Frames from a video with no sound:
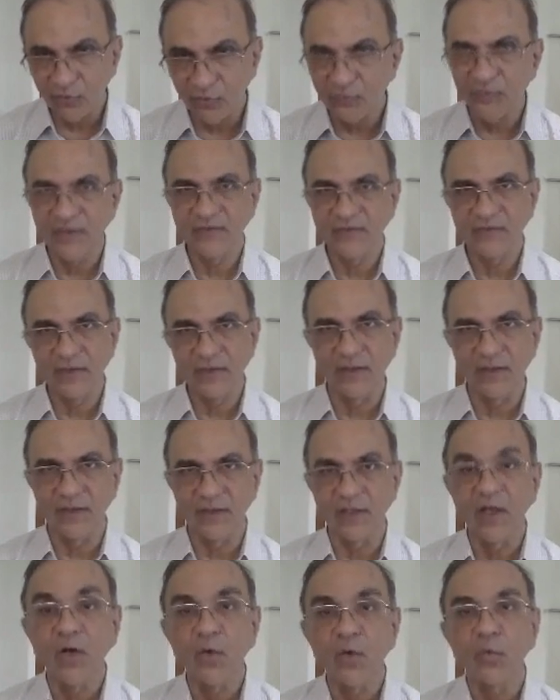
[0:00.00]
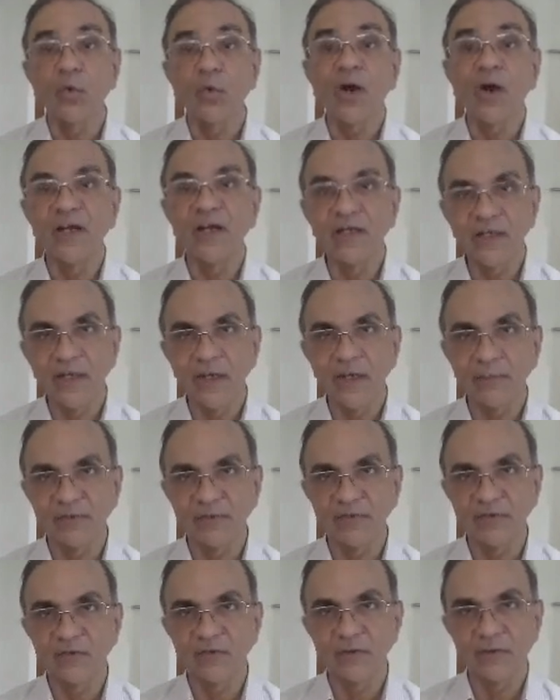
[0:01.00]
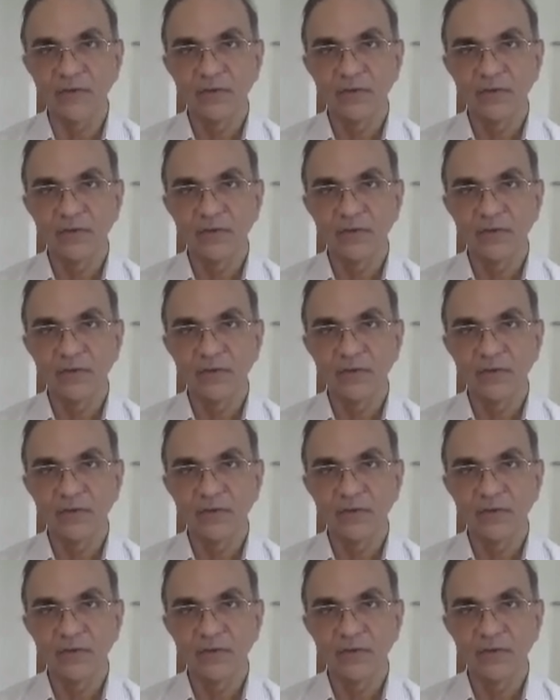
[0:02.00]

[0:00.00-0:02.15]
fascinating why it happens.